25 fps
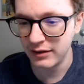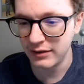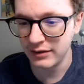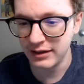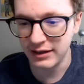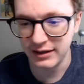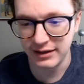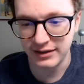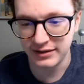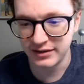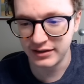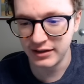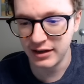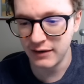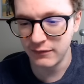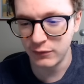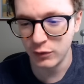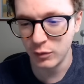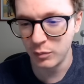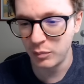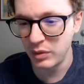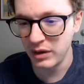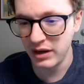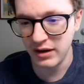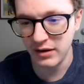has never
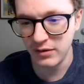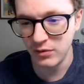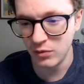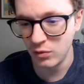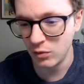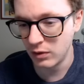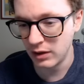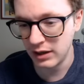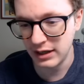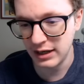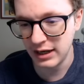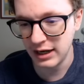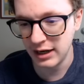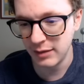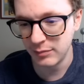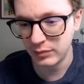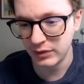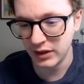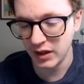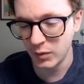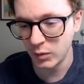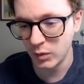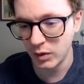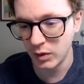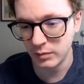been who I am,
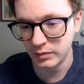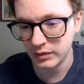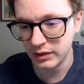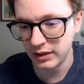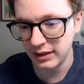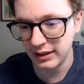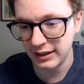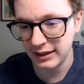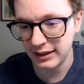blah, blah, blah.